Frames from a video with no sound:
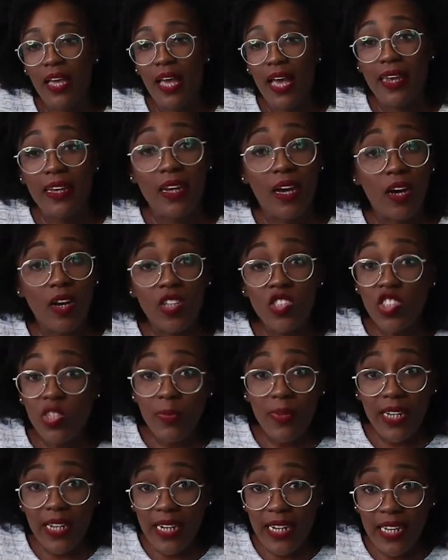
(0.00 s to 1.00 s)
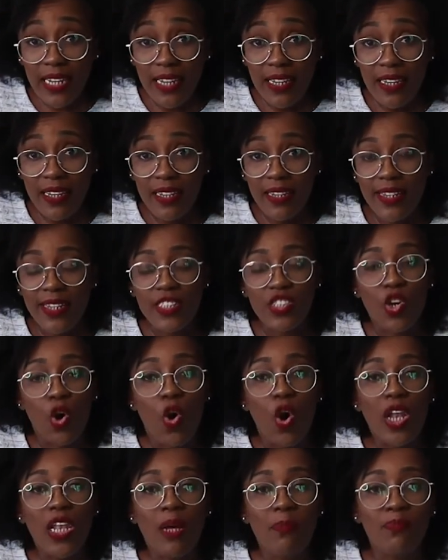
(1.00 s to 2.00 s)
And ultimately, it's
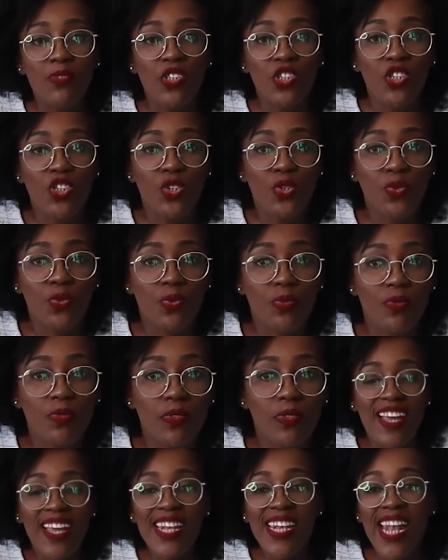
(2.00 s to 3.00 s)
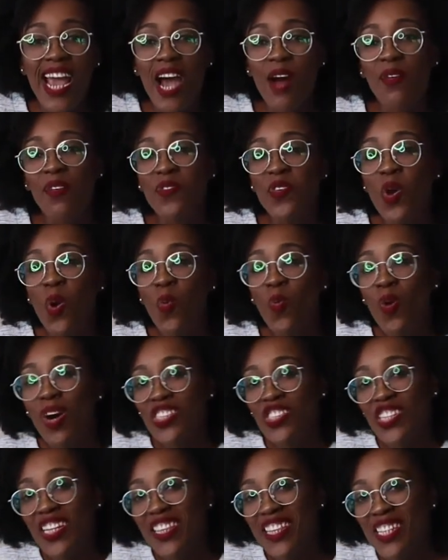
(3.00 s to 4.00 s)
all up to you." Now, if you're
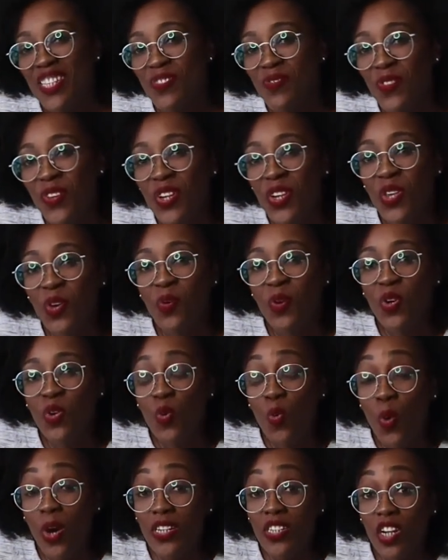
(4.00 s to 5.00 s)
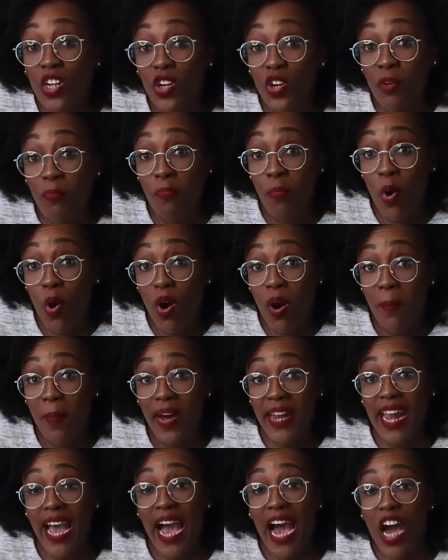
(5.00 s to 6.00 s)
watching this video and you want to learn more
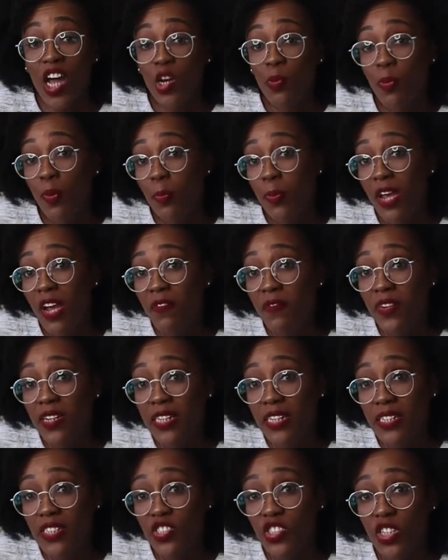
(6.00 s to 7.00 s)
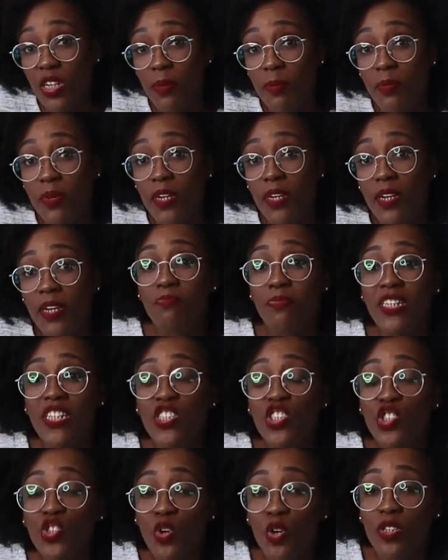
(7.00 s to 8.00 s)
about how to prepare for leadership, be
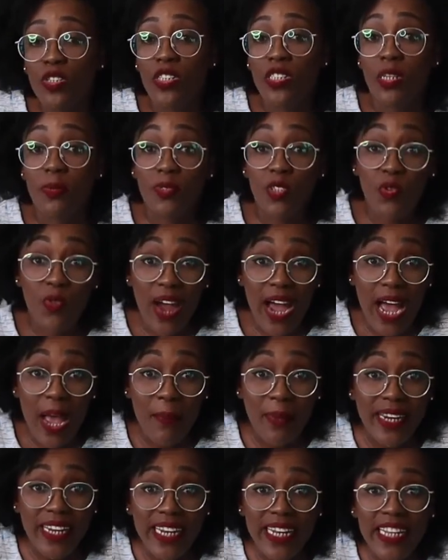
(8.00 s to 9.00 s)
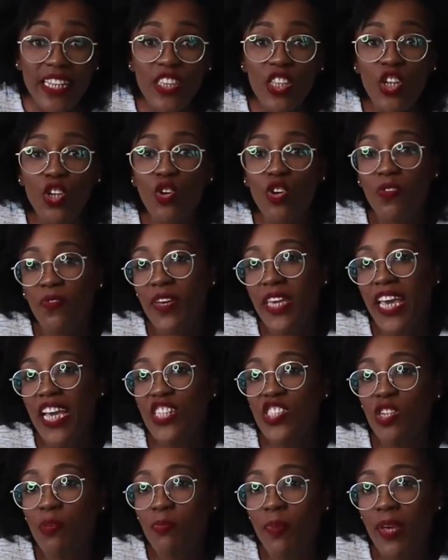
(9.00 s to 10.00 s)
sure to subscribe and click the
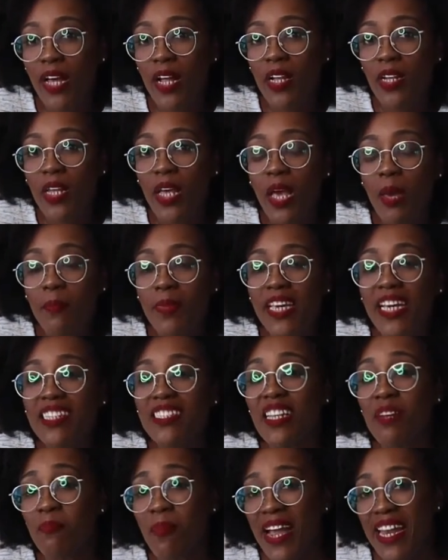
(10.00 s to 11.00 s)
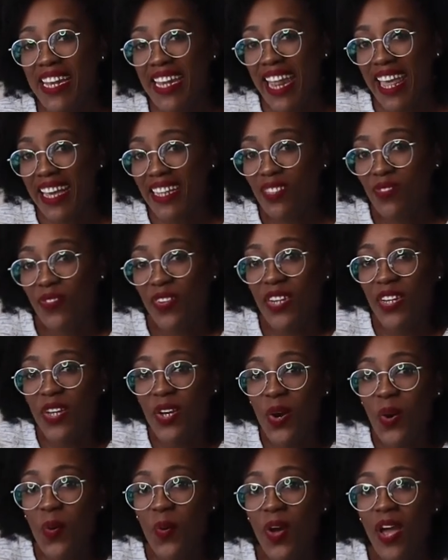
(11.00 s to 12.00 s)
notification bell, because in my next
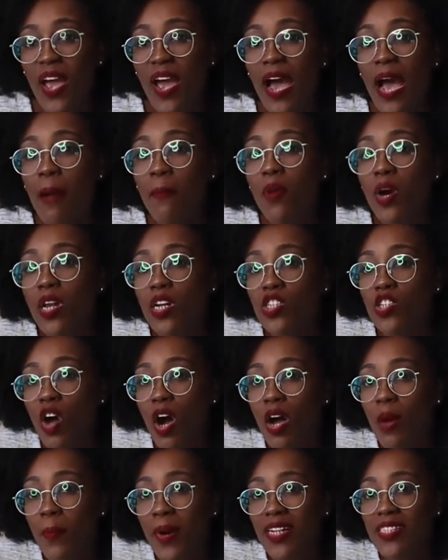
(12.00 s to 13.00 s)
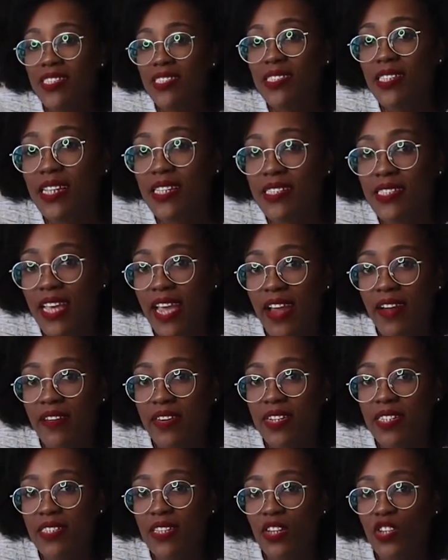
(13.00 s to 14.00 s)
video, I'm going to talk about 6
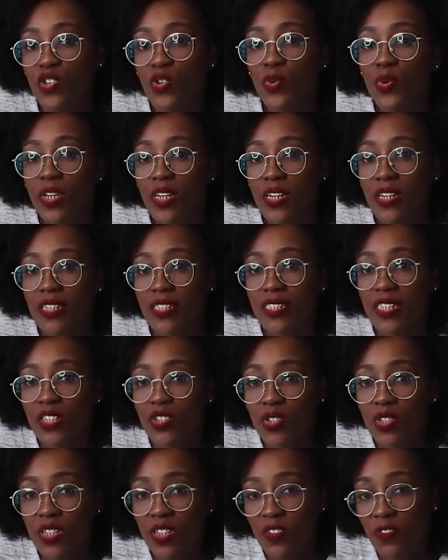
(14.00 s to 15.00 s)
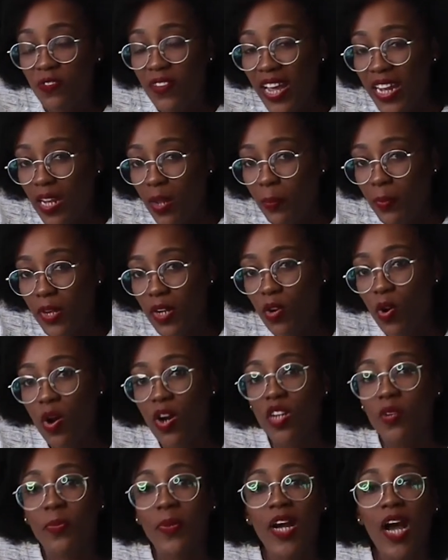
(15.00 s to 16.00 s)
areas that you can continue to develop in
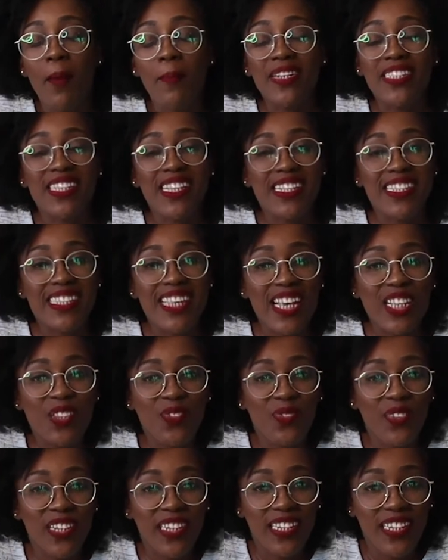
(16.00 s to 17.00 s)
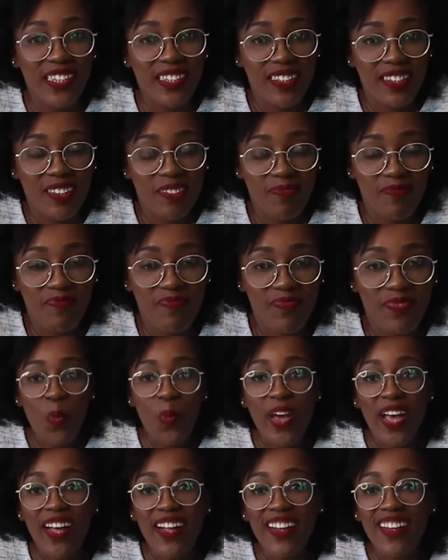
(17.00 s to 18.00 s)
order to become a successful leader.
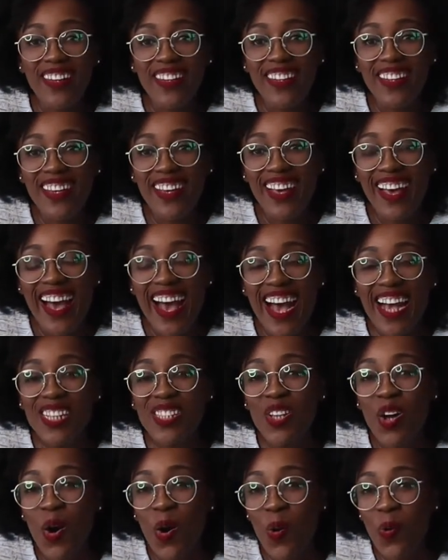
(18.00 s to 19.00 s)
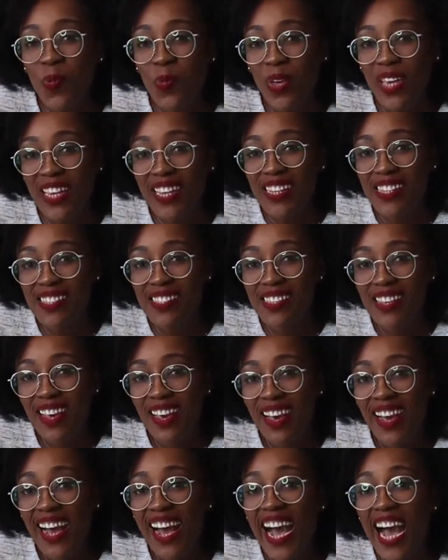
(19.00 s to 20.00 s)
Well, as always,
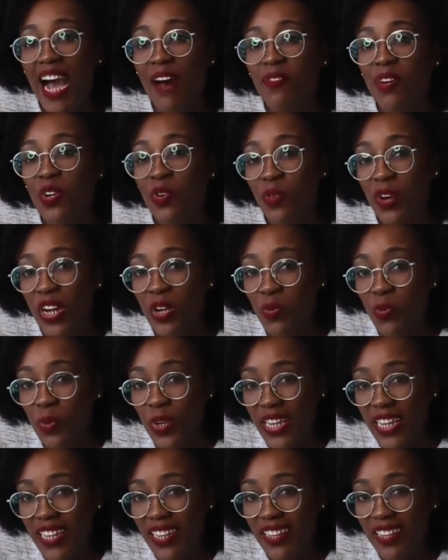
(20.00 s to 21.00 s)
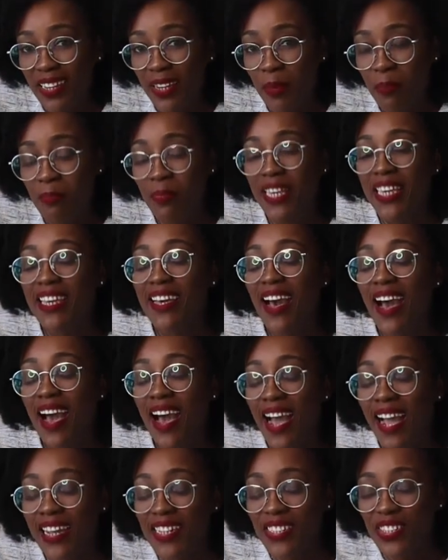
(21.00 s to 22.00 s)
have a great week, be
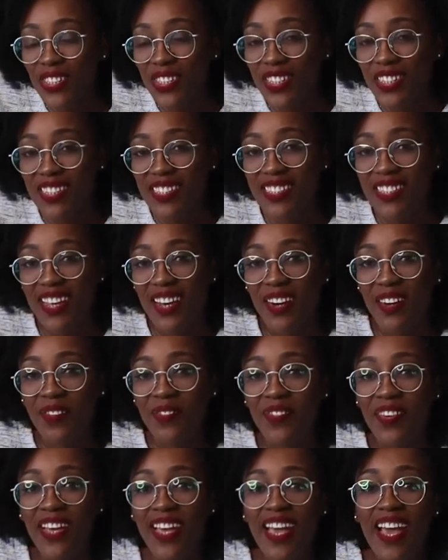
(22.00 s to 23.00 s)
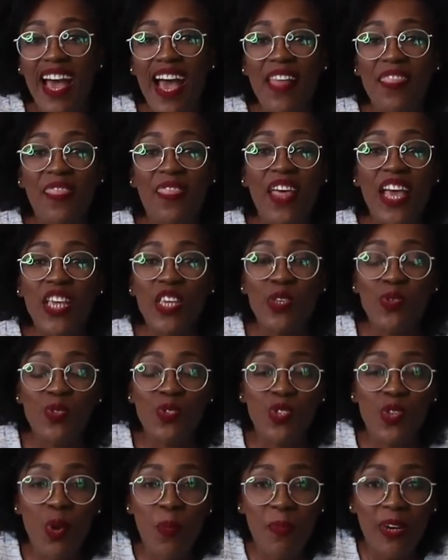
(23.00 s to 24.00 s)
kind to yourself, and thank you
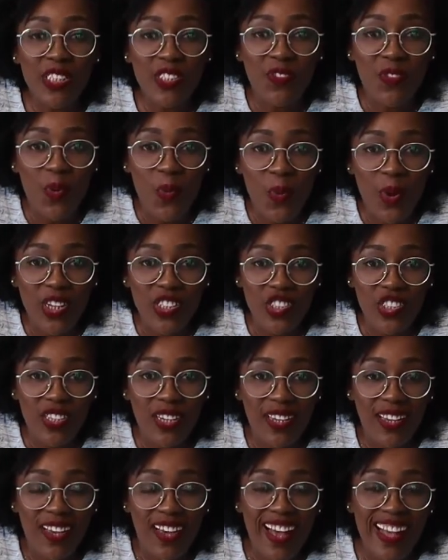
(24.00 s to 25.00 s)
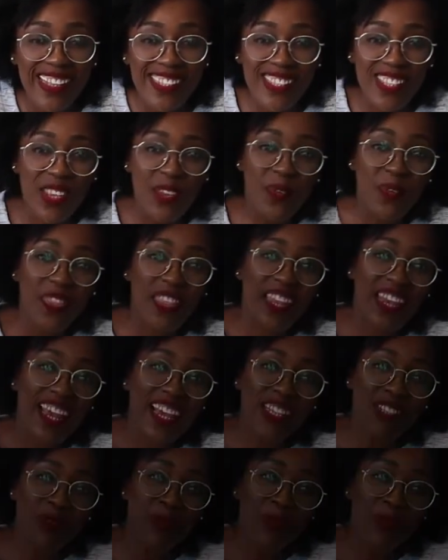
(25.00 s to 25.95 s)
so much for watching. I'll see you in the next